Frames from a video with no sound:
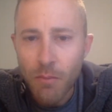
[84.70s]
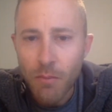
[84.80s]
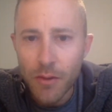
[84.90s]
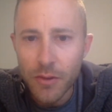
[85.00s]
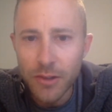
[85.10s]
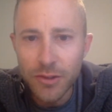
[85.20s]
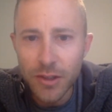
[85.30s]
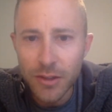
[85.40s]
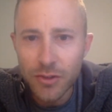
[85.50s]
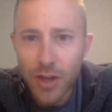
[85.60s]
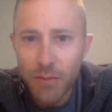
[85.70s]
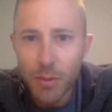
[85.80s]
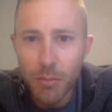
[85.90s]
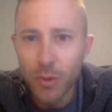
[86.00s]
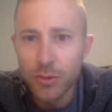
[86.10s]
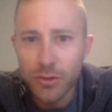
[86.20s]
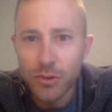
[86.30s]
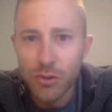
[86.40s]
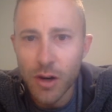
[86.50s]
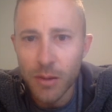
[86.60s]
these things have the most
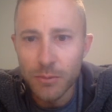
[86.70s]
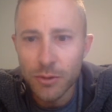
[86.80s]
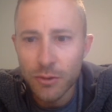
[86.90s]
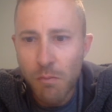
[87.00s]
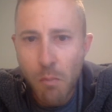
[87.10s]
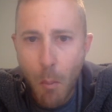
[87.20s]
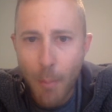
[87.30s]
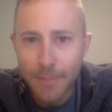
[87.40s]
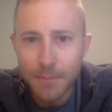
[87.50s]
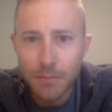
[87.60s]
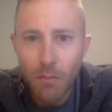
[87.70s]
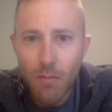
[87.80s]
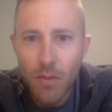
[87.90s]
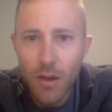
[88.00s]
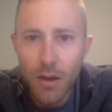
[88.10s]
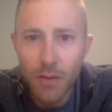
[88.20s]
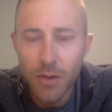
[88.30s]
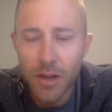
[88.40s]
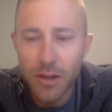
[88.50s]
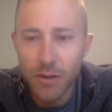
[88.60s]
crumbs of
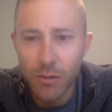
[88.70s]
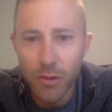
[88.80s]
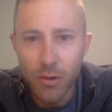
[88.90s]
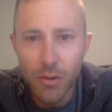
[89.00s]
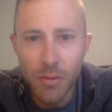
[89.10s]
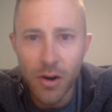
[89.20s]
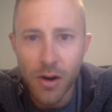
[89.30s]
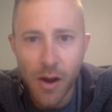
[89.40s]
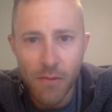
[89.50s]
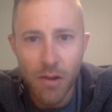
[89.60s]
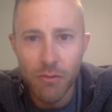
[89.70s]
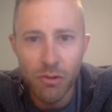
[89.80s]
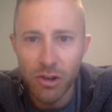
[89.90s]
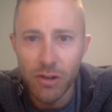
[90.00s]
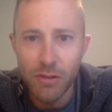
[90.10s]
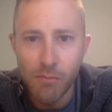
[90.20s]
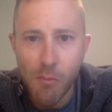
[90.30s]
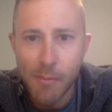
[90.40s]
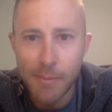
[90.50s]
any granola bar I've ever eaten.